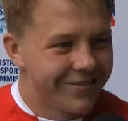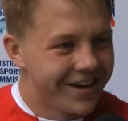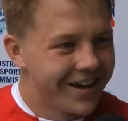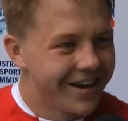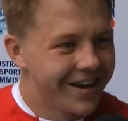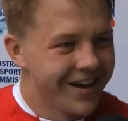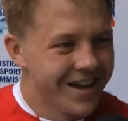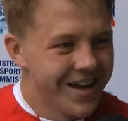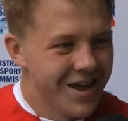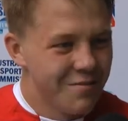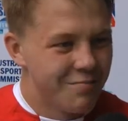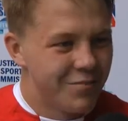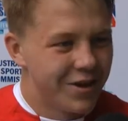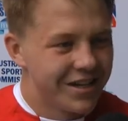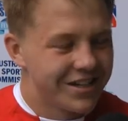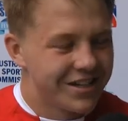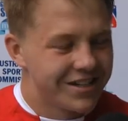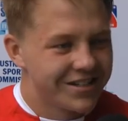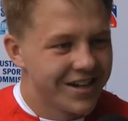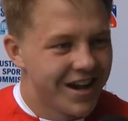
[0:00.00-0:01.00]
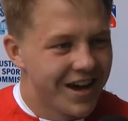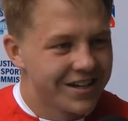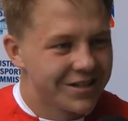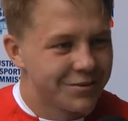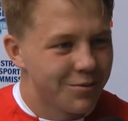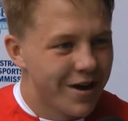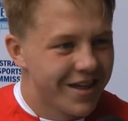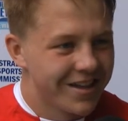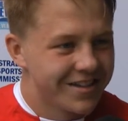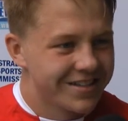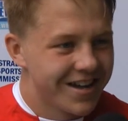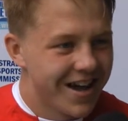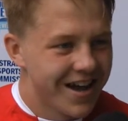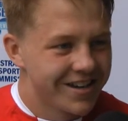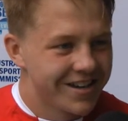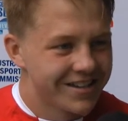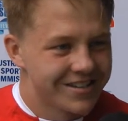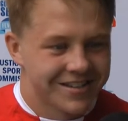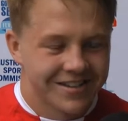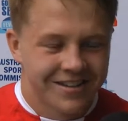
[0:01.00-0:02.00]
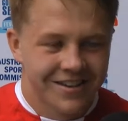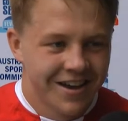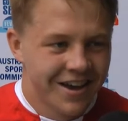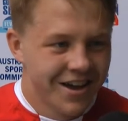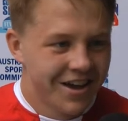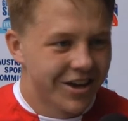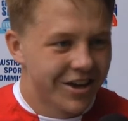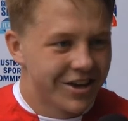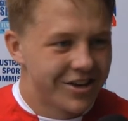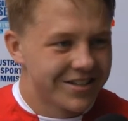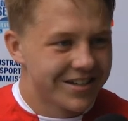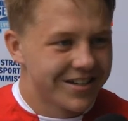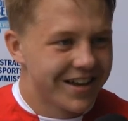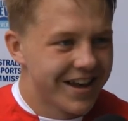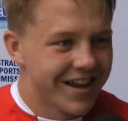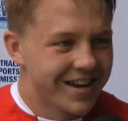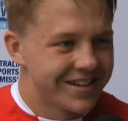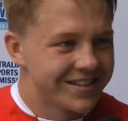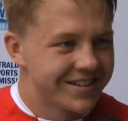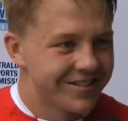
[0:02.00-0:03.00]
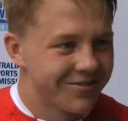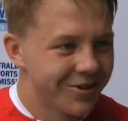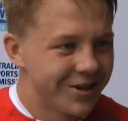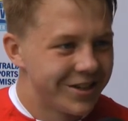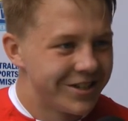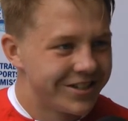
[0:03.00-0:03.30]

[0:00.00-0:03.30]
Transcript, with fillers: it here. Beach is nice, weather's nice, girls are nice, what can